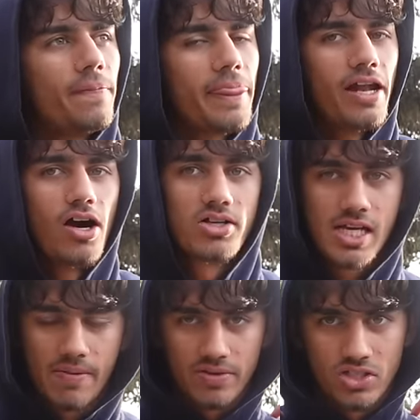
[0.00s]
And I also
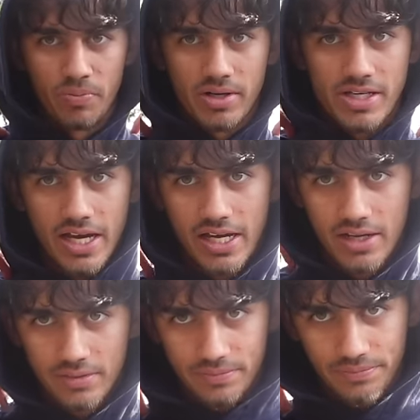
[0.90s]
have a super tight,
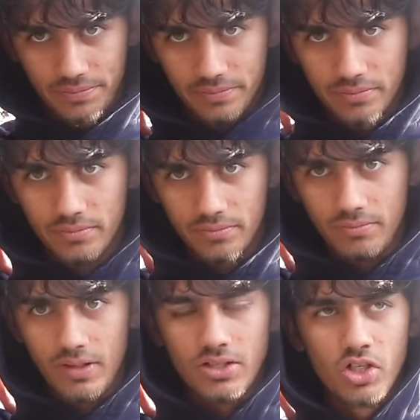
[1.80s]

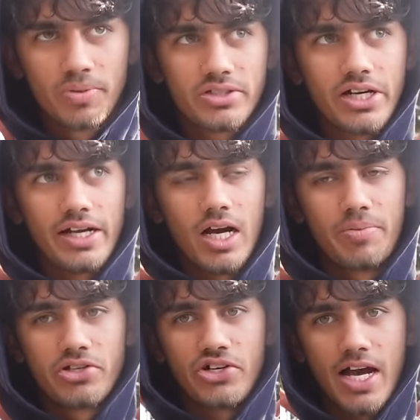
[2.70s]
super tight
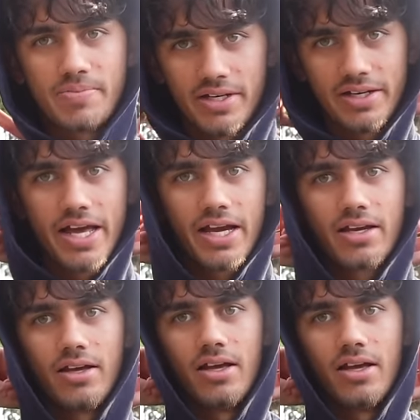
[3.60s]
upper traps and neck